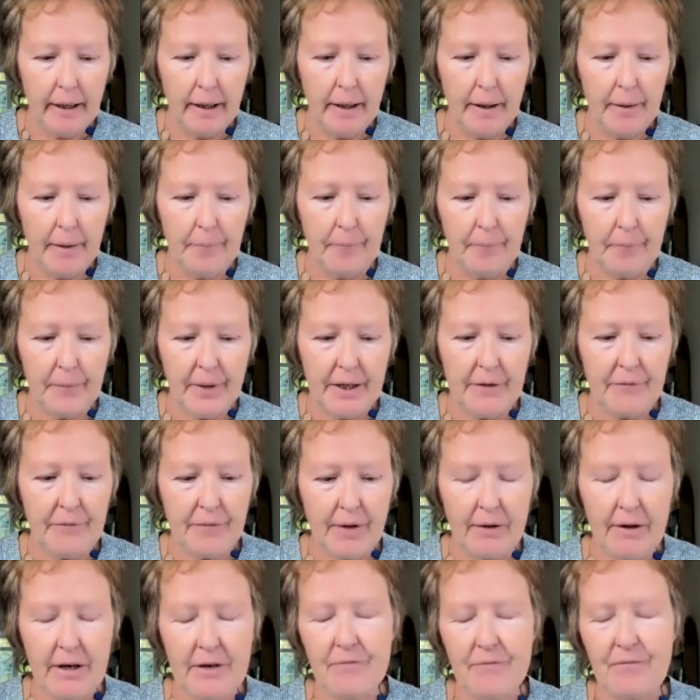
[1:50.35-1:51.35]
um,
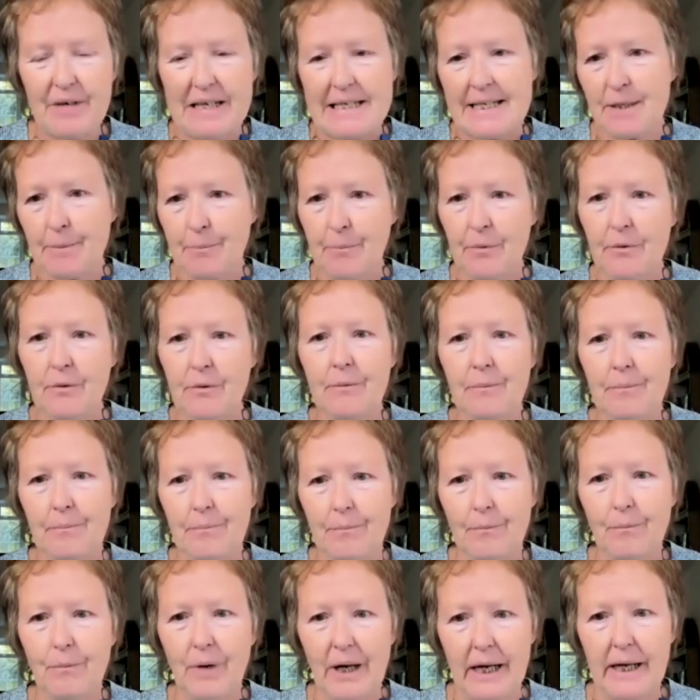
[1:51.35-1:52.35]
in very visible
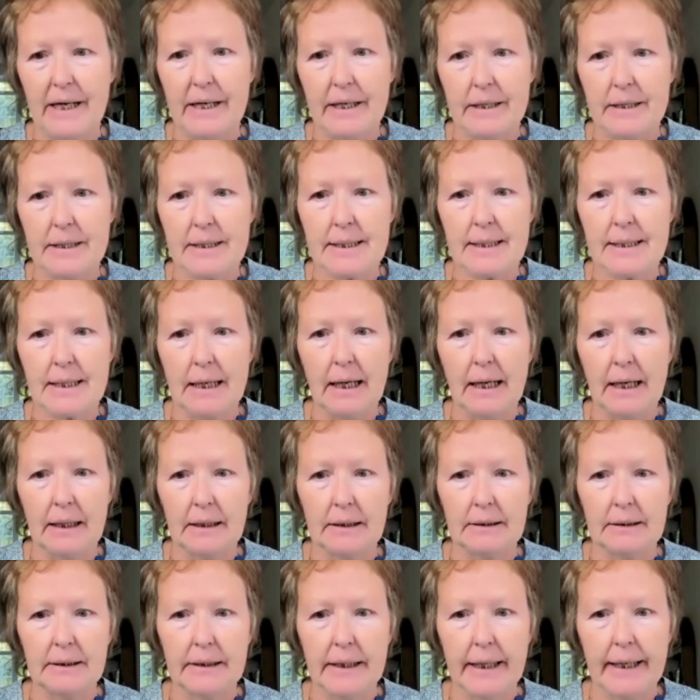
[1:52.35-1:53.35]
ways
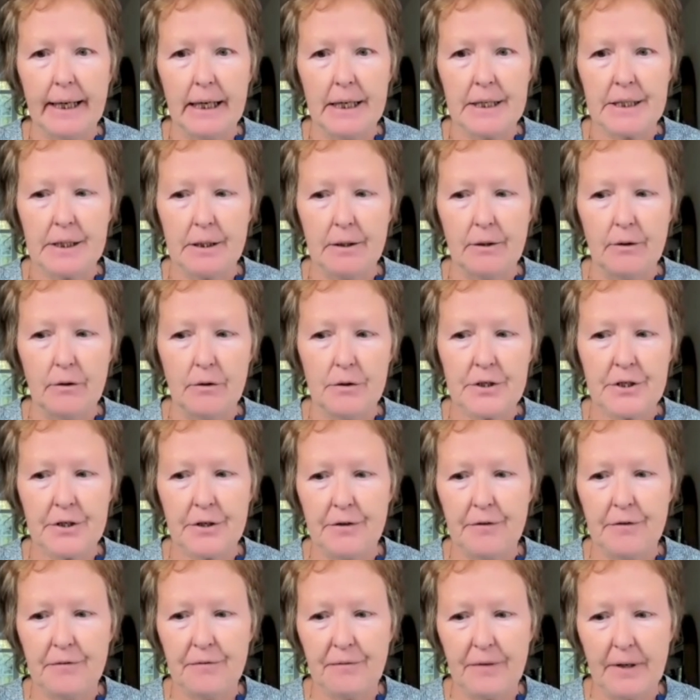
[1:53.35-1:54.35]
and they get a
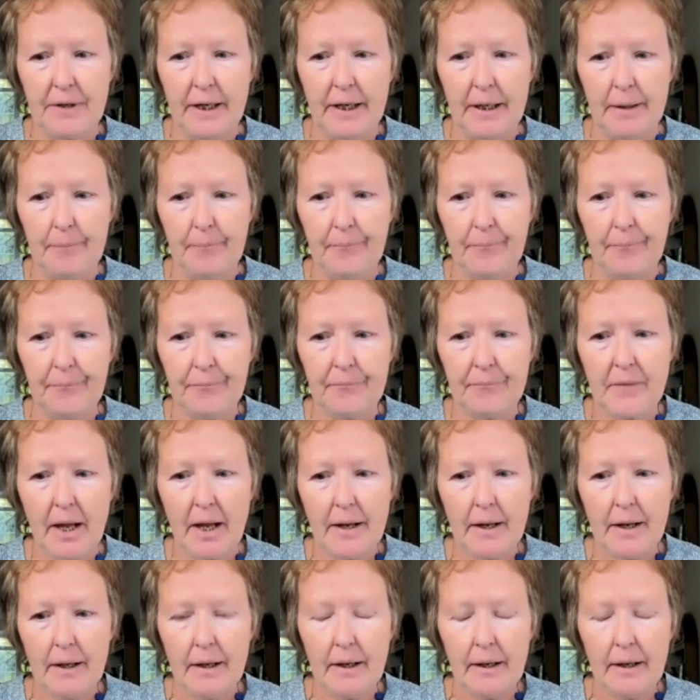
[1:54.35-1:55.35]
lot of um,